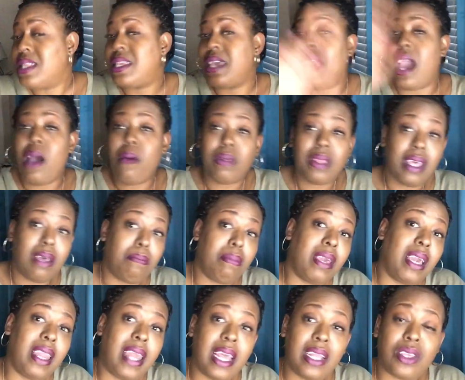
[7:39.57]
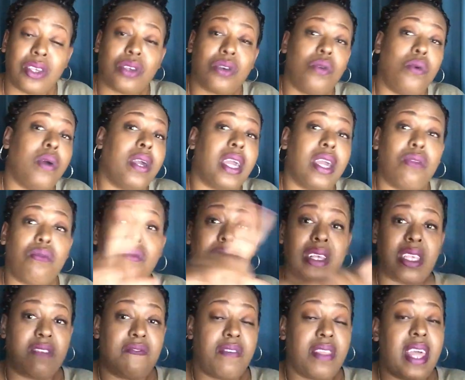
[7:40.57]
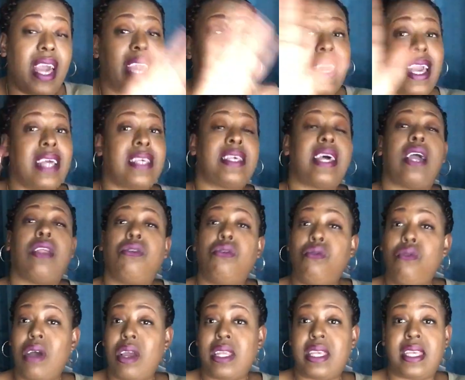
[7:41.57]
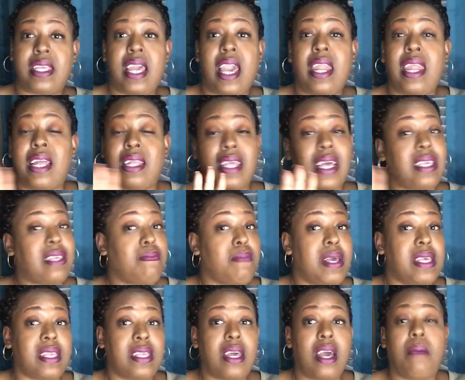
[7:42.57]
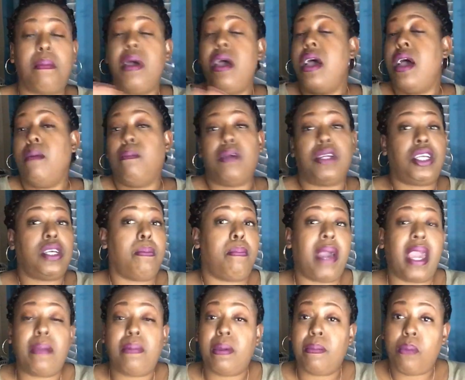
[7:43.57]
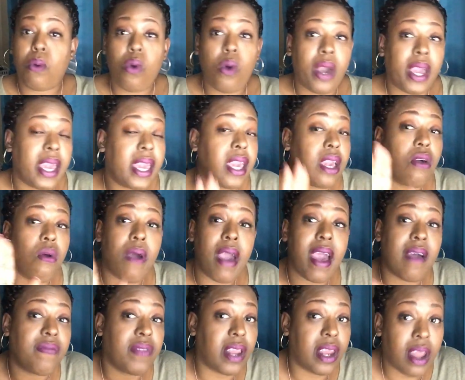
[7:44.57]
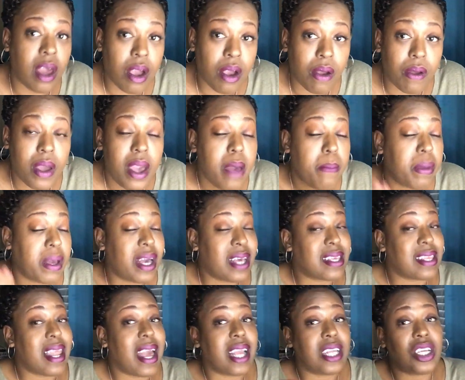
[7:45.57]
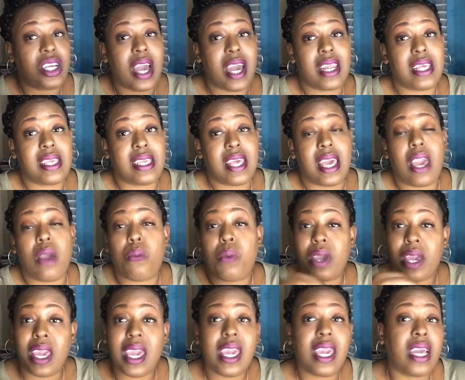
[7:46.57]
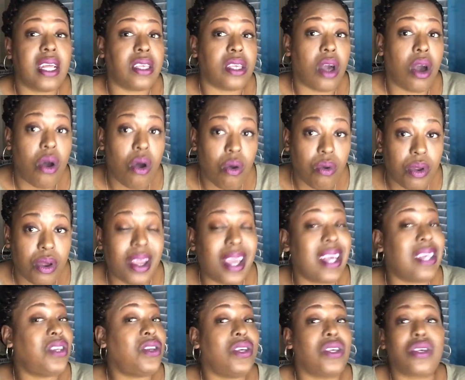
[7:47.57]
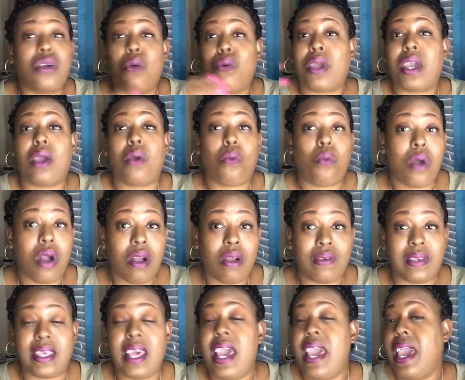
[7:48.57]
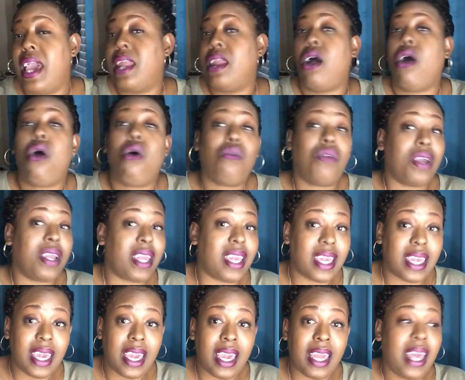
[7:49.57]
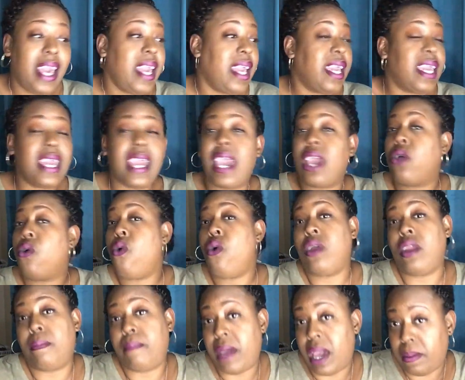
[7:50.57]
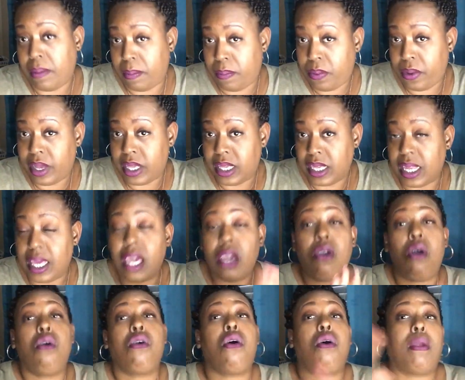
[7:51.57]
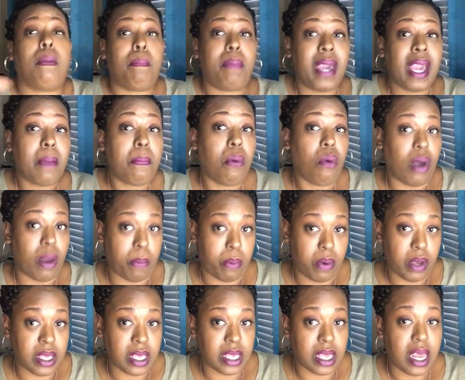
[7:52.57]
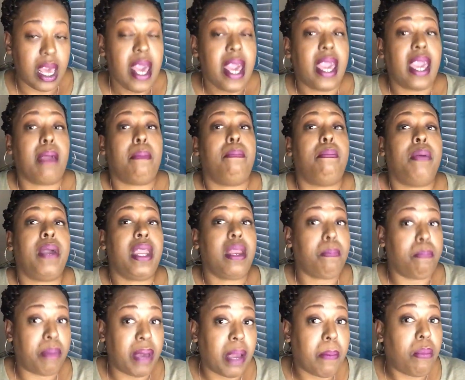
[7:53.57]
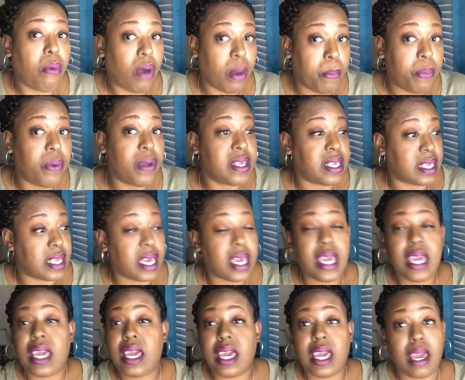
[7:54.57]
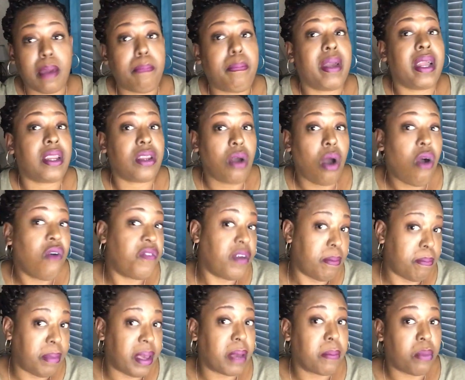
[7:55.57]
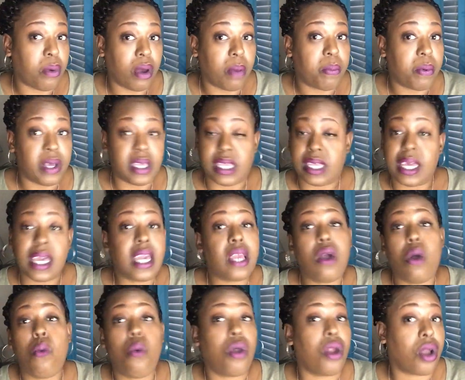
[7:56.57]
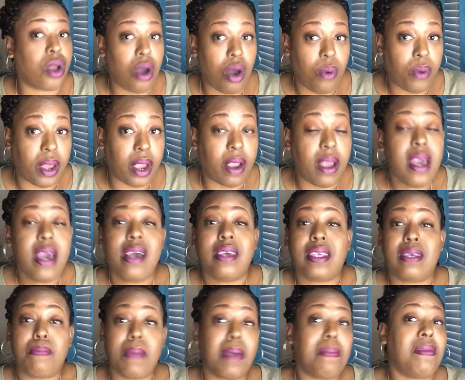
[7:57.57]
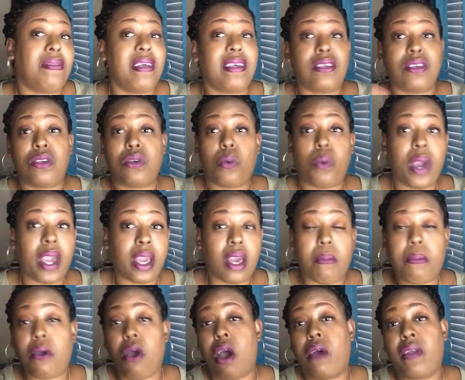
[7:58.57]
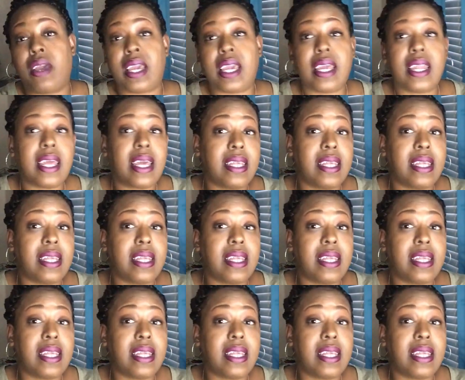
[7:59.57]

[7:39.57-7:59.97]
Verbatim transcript: To hell with him being late to school and getting arrested for that. Yes, I do understand that. That's messed up. But your baby boy, he gonna have to learn. Because like China said, when he gets older, it's just gonna get worse. And the older he get, he ain't going to baby prison. He gonna go to big boy prison. And big, big boy prison, he can get bent over in big boy prison. He don't want to go there. So maybe this is a wake-up call that he